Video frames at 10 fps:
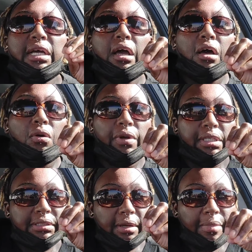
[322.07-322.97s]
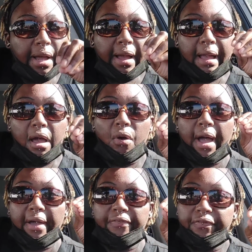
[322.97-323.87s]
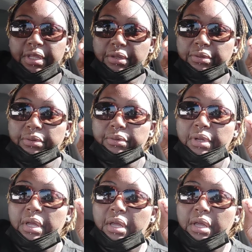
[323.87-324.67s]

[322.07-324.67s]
not always about how I feel.